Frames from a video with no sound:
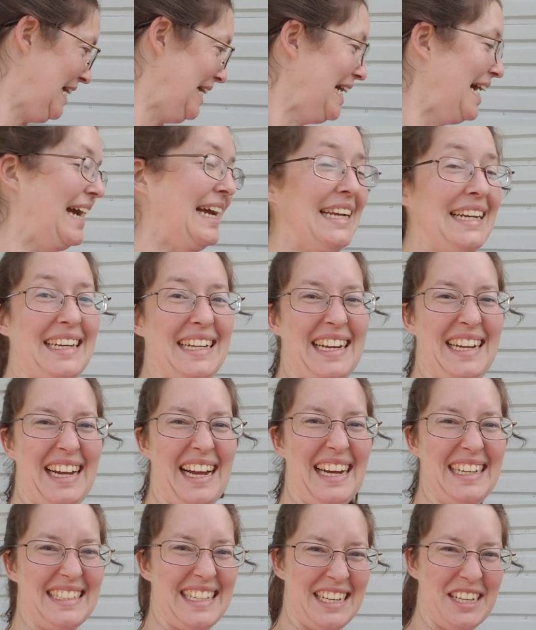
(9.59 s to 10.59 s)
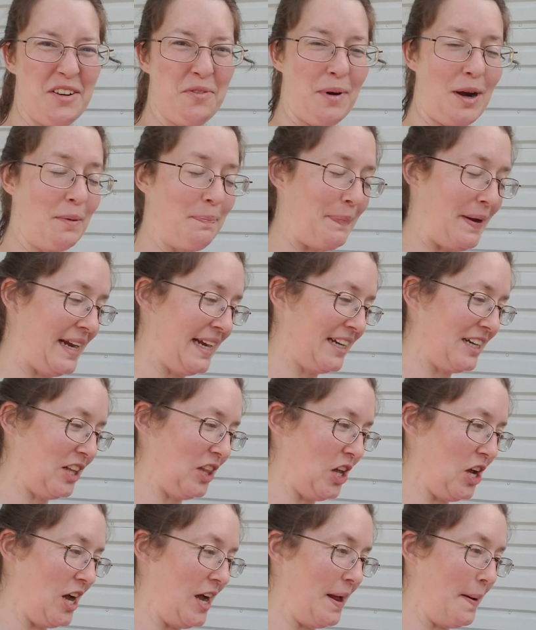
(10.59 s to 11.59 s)
And I tend to wear pink a
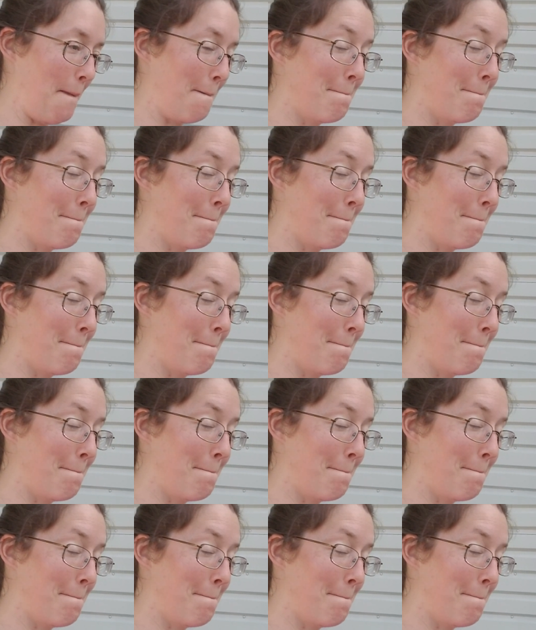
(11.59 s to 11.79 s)
lot.